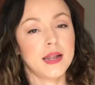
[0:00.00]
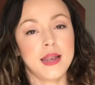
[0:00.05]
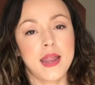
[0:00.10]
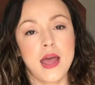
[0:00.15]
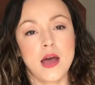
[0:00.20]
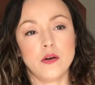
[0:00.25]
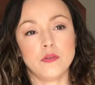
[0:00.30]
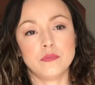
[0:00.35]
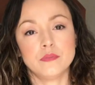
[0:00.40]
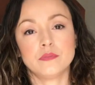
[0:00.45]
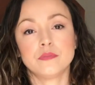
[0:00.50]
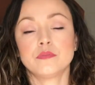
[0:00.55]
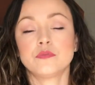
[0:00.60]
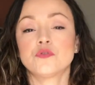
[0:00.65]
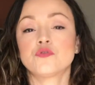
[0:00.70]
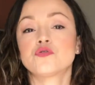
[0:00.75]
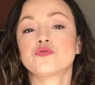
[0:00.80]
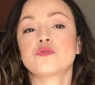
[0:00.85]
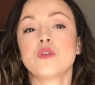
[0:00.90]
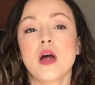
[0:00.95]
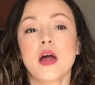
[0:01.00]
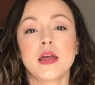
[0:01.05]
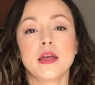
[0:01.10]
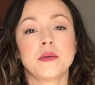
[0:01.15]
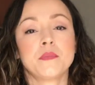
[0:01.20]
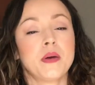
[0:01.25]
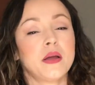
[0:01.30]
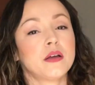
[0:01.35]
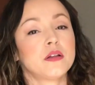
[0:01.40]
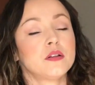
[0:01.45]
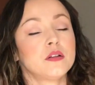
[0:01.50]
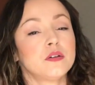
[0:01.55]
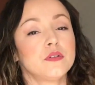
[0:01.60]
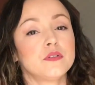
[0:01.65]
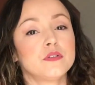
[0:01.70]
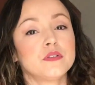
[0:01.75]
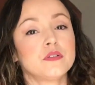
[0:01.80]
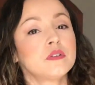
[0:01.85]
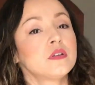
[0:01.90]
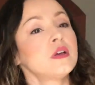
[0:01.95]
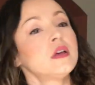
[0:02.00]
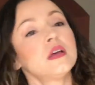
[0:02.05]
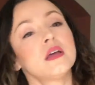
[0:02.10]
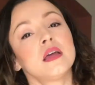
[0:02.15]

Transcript: Now, drying my clothes.